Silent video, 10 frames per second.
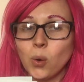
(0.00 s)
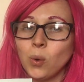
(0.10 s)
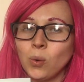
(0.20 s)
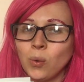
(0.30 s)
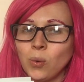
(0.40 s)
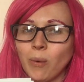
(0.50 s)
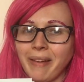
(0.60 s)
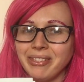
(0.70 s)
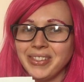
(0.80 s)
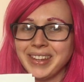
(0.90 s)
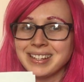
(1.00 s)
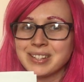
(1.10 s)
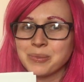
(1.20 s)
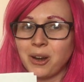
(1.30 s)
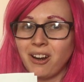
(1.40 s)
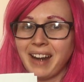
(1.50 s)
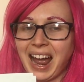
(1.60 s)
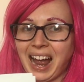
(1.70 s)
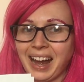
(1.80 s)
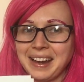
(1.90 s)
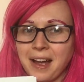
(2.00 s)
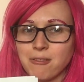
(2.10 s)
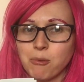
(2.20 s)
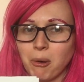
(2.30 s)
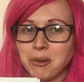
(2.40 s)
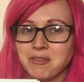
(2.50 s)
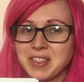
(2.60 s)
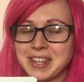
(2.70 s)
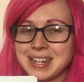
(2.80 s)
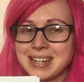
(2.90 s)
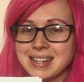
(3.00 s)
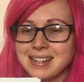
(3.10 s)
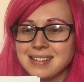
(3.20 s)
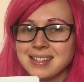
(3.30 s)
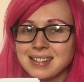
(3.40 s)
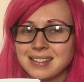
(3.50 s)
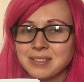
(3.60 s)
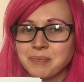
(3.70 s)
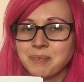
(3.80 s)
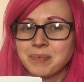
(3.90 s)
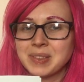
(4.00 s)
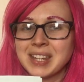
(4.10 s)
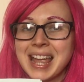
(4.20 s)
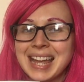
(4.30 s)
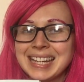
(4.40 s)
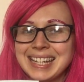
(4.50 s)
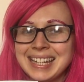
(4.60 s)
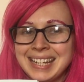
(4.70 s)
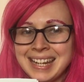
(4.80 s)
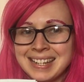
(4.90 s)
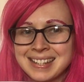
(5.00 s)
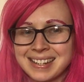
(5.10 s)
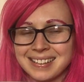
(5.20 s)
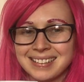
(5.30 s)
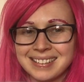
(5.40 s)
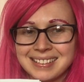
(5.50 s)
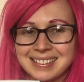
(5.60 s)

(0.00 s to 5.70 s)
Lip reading: Oh, and this one, I have one of these. Kitten.